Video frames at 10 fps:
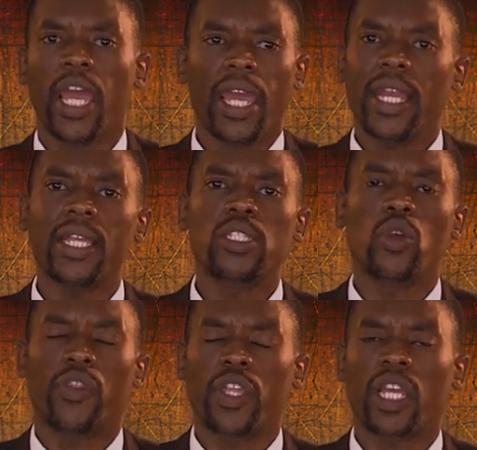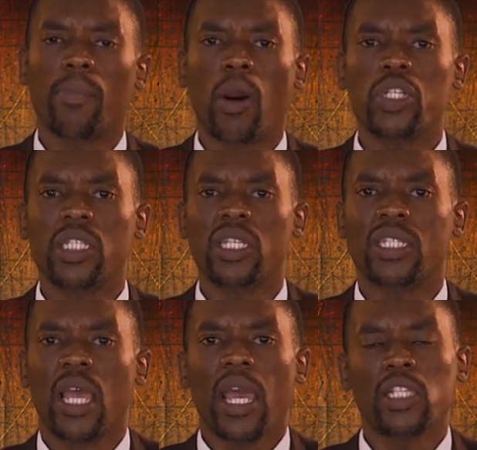And as you think about
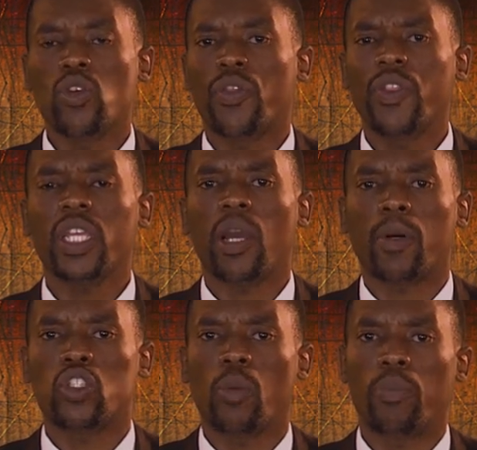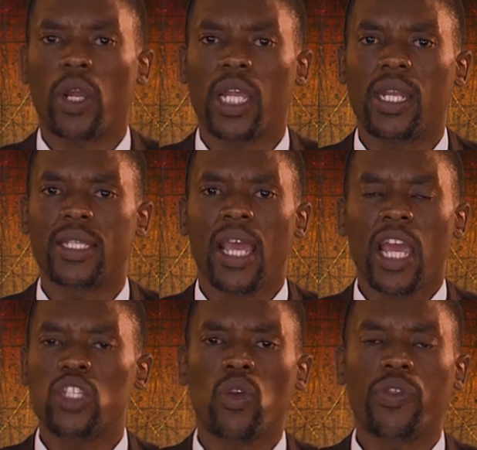this, as you think about your brokenness,
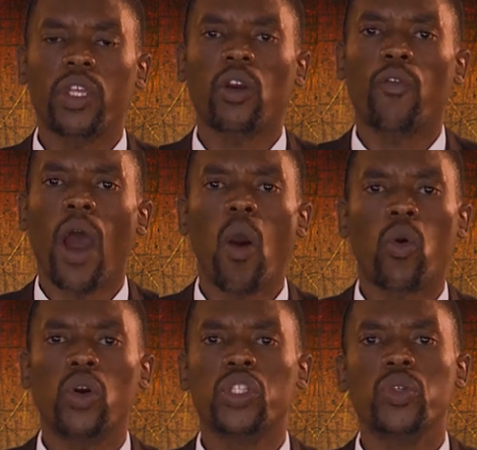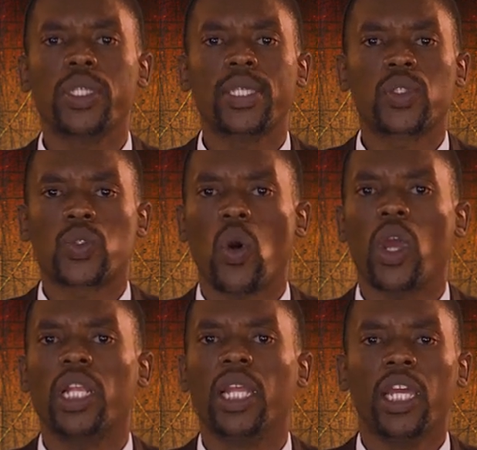as you think of how God uses
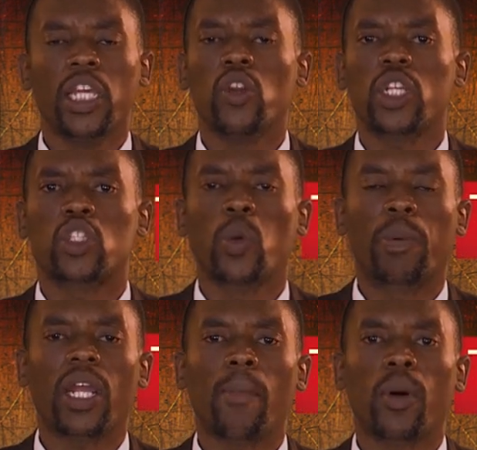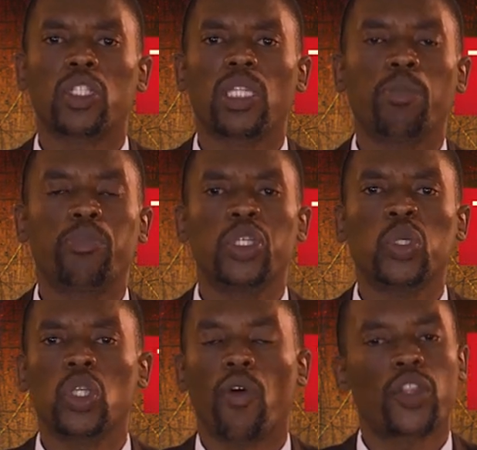soil in order to bring about the
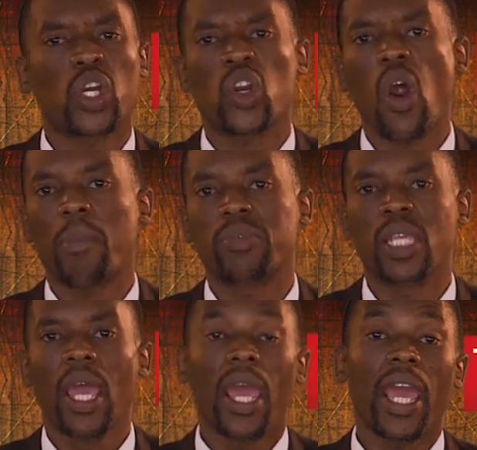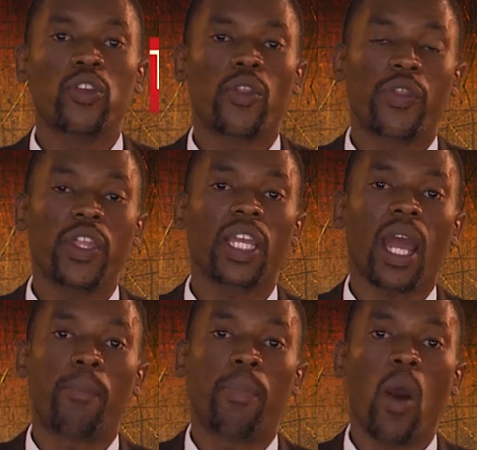beauty of the crops, and you think
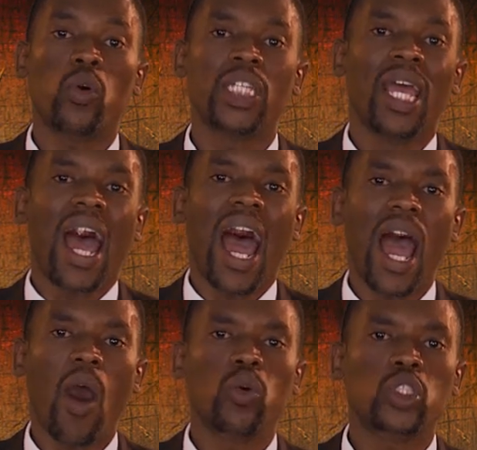about how